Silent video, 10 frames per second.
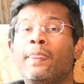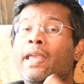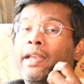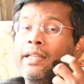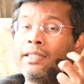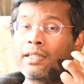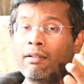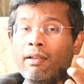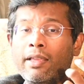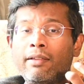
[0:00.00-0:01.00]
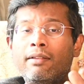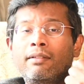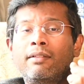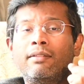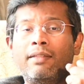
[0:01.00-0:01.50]
It is clear
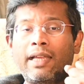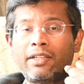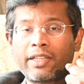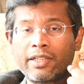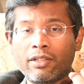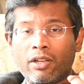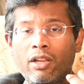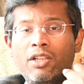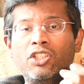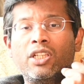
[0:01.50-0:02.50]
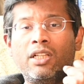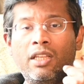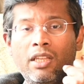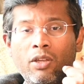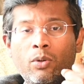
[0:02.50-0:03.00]
that technology
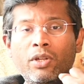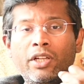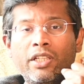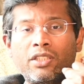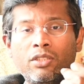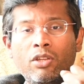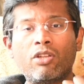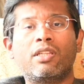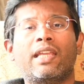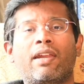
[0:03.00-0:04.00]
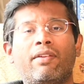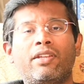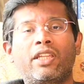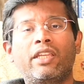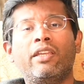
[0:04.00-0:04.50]
alone does not
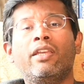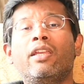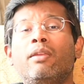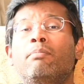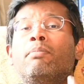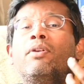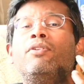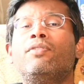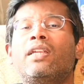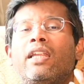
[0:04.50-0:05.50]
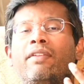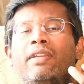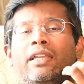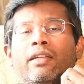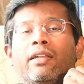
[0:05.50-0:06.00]
guarantee improved
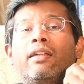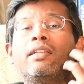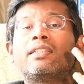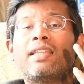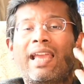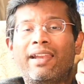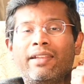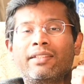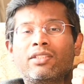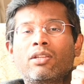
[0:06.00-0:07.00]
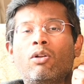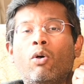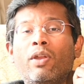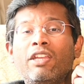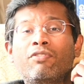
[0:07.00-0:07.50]
living standards
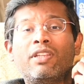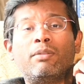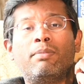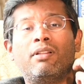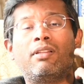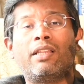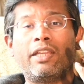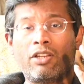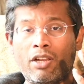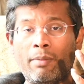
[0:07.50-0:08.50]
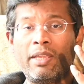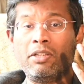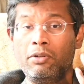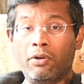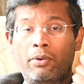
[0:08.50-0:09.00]
or equitable
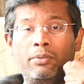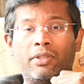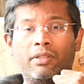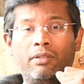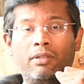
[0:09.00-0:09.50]
economic growth.